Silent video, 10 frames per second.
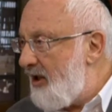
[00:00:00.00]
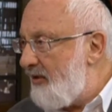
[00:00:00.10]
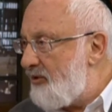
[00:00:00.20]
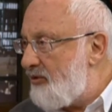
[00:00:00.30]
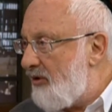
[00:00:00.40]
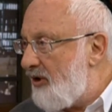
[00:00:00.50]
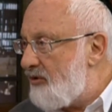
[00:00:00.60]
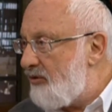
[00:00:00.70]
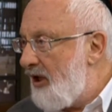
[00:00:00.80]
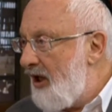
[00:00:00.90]
you are
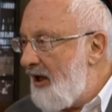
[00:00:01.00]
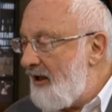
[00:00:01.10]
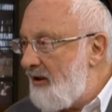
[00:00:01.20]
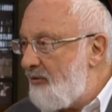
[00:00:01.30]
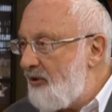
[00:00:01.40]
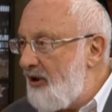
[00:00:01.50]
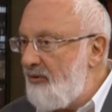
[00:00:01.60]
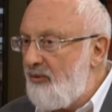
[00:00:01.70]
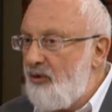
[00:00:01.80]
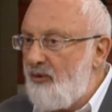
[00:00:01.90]

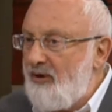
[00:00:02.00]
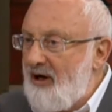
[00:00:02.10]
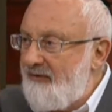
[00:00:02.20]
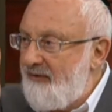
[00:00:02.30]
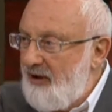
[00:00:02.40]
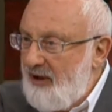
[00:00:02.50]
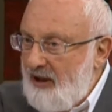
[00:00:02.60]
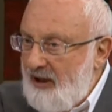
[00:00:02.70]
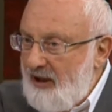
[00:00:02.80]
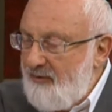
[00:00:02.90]
considerate, you have to be